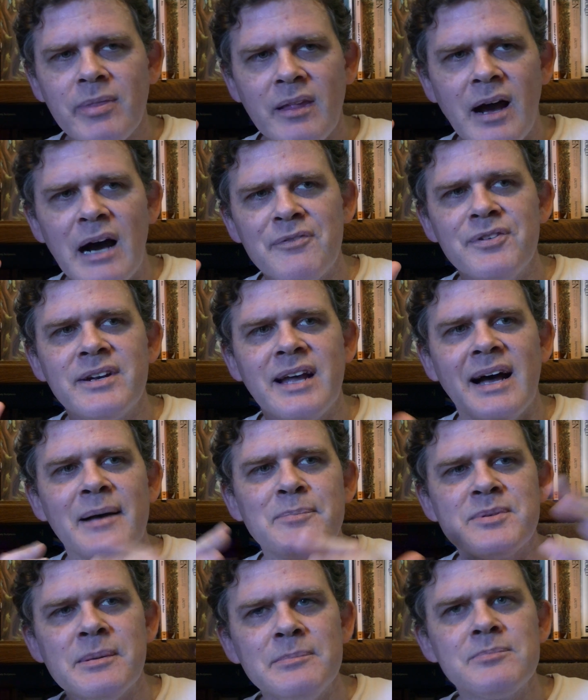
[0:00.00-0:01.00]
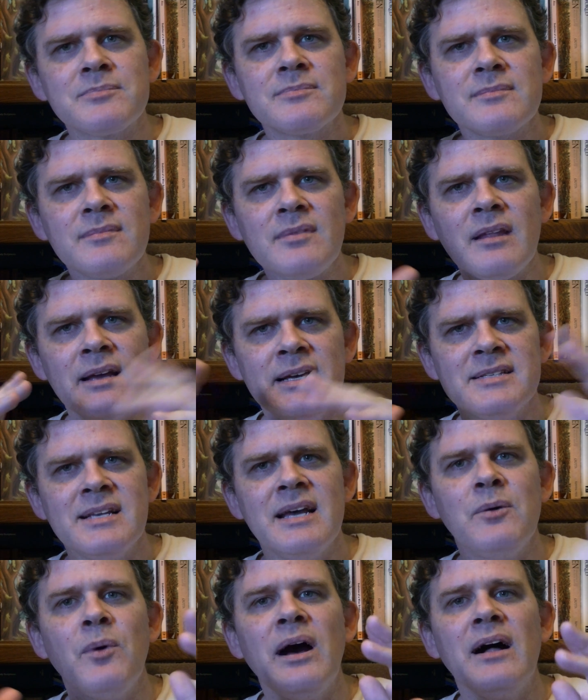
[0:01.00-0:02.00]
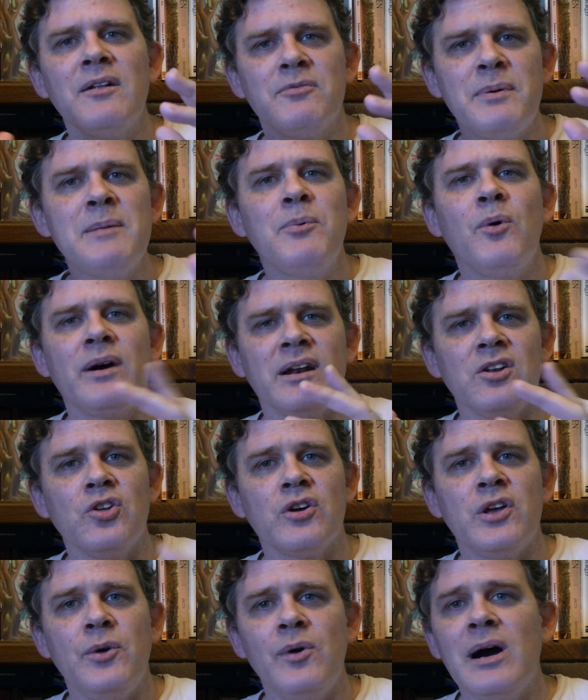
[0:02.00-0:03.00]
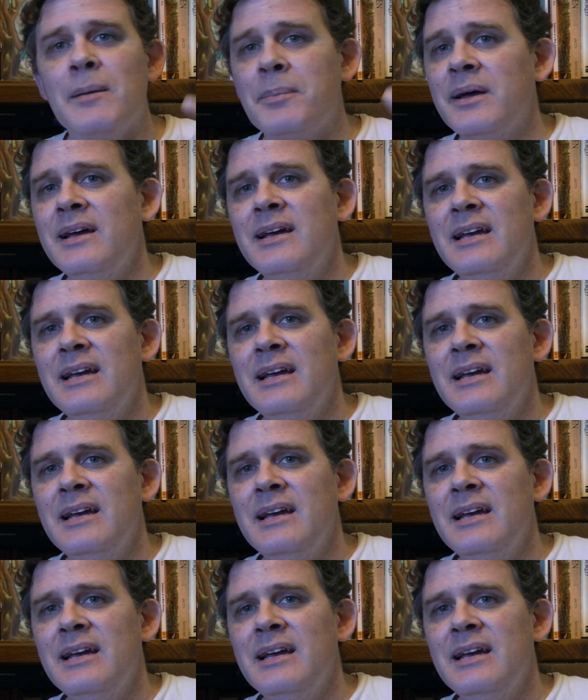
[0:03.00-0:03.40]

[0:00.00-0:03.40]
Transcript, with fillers: Oftentimes, they say, well, if people want to look you up.